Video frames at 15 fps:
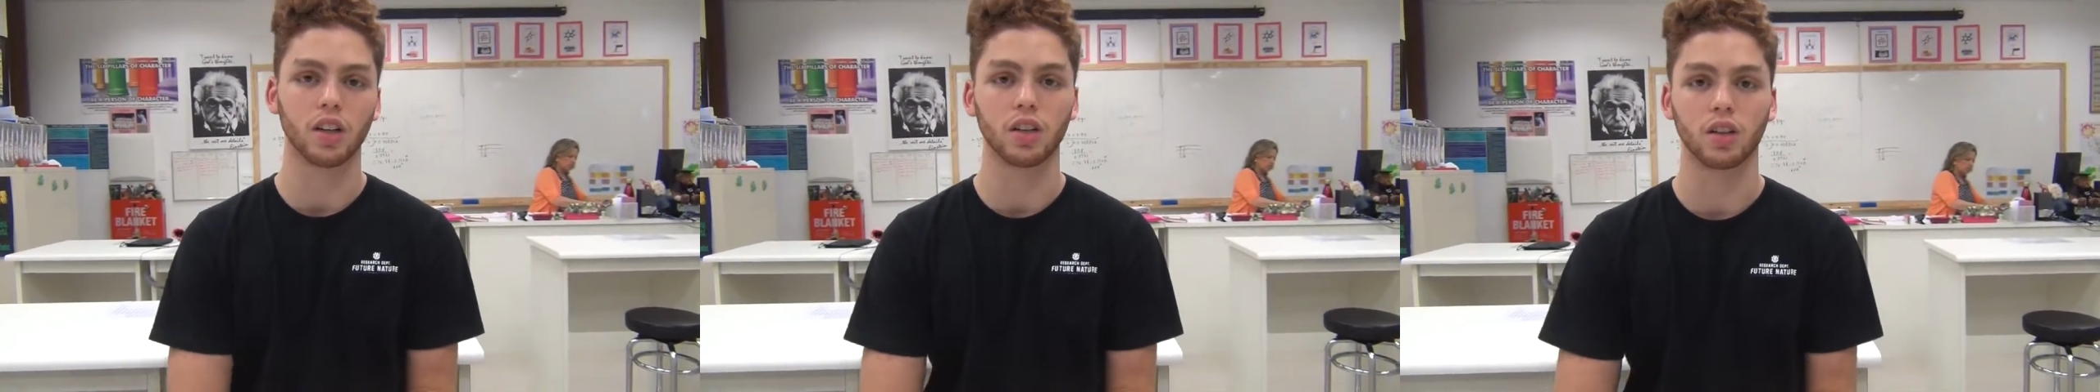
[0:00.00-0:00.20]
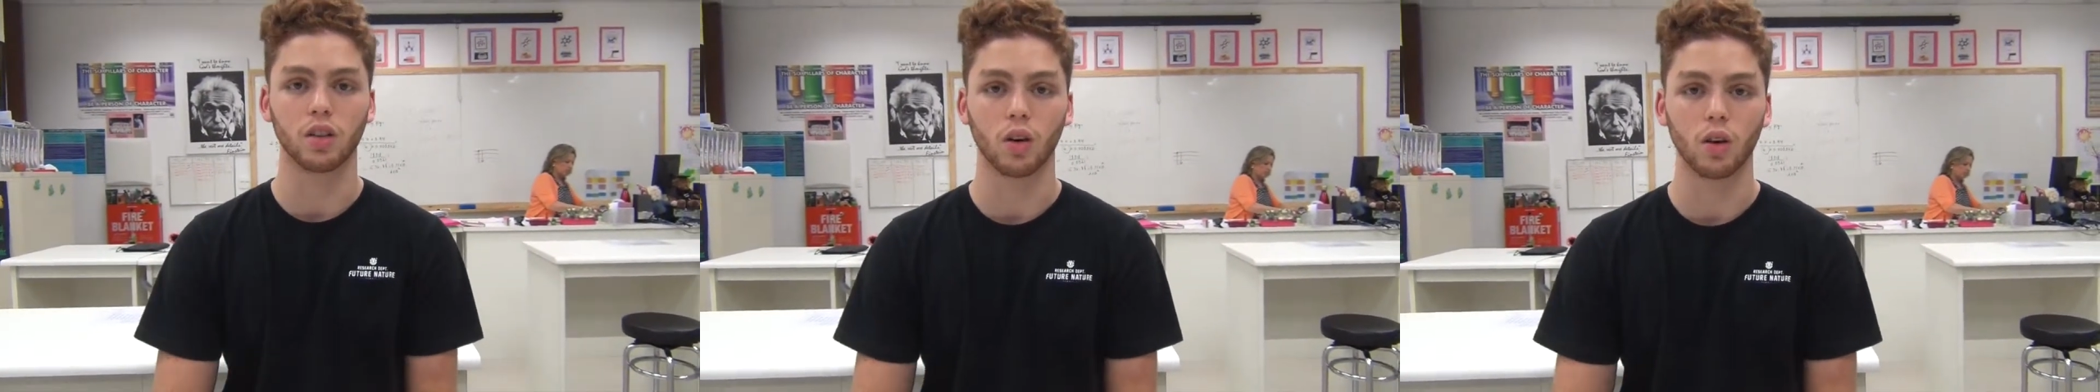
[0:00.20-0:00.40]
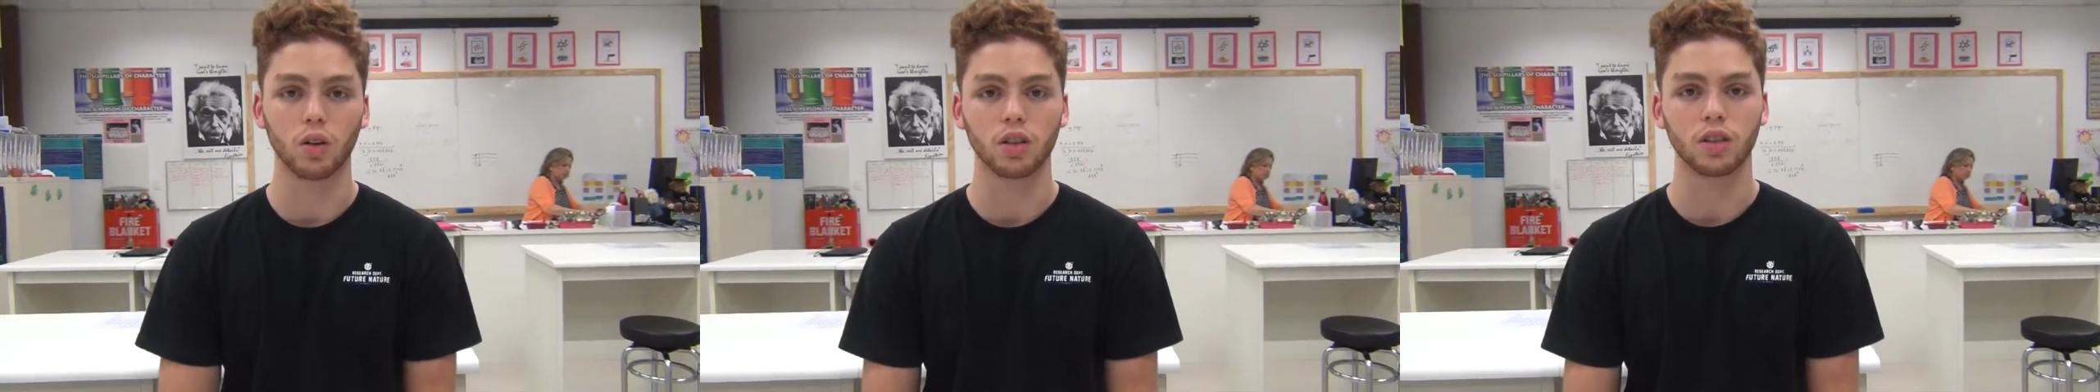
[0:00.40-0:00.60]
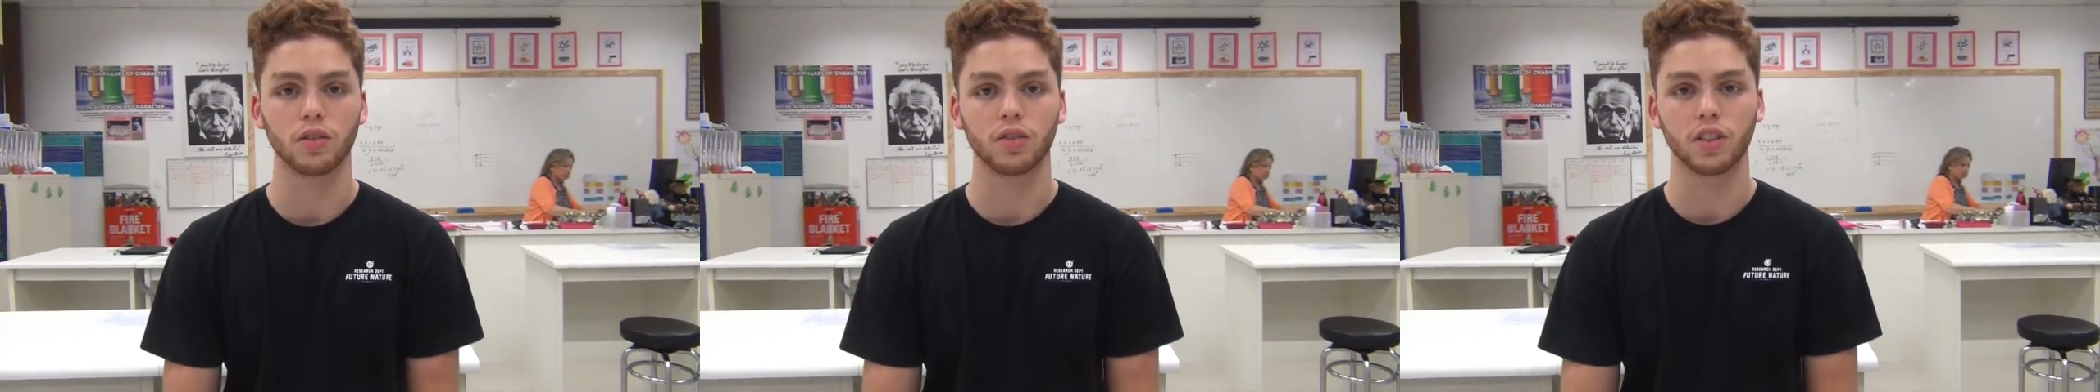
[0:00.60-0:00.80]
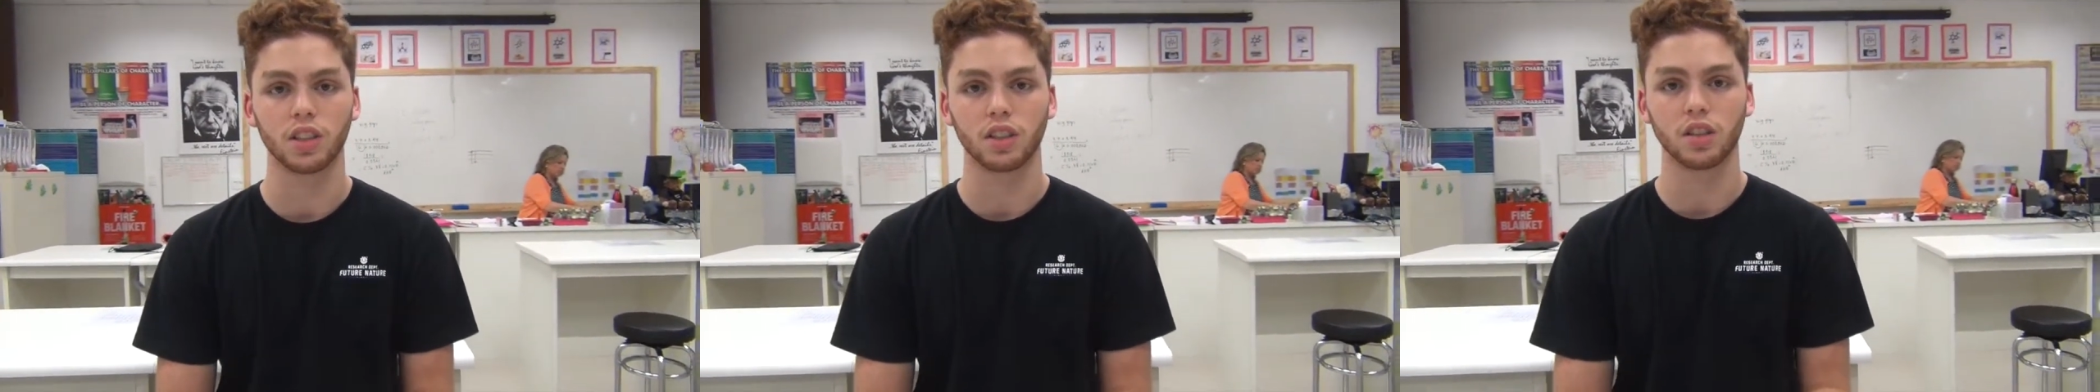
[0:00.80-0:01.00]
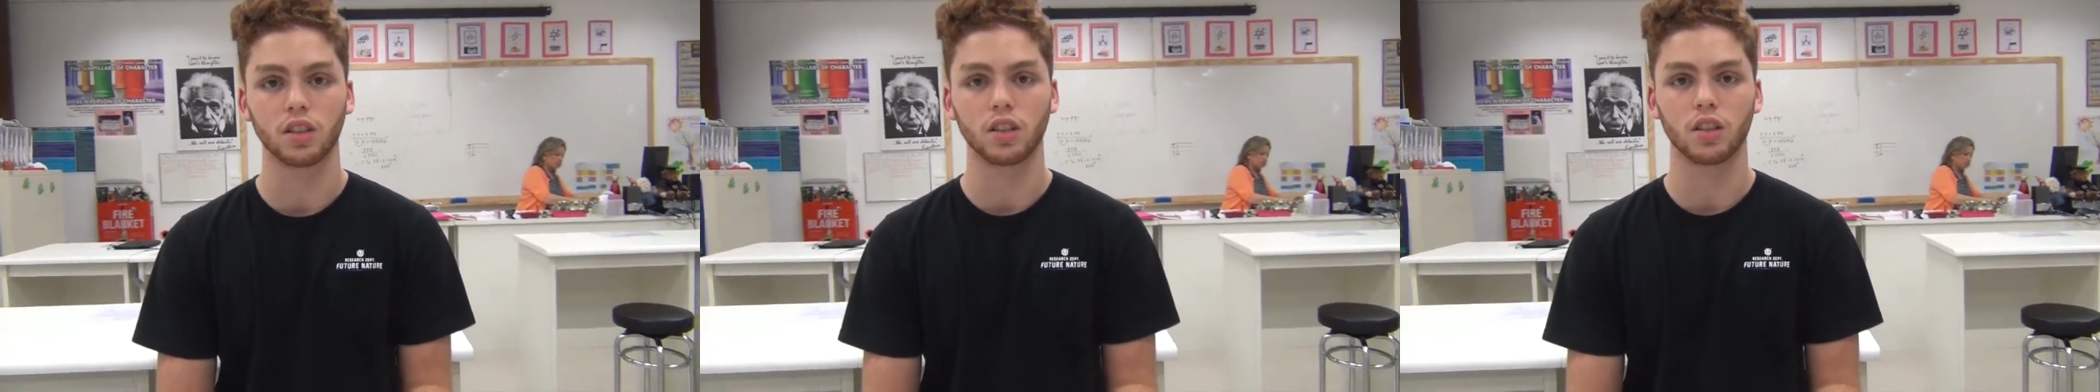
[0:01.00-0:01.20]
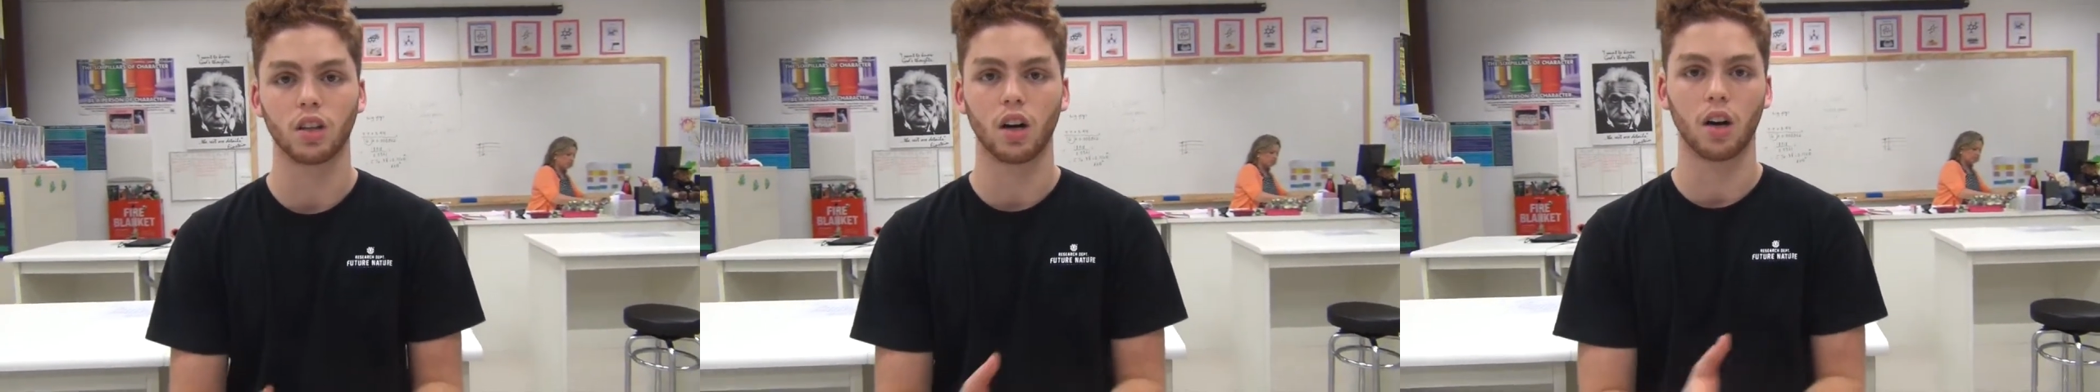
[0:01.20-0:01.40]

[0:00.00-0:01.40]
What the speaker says: clear goals and visions.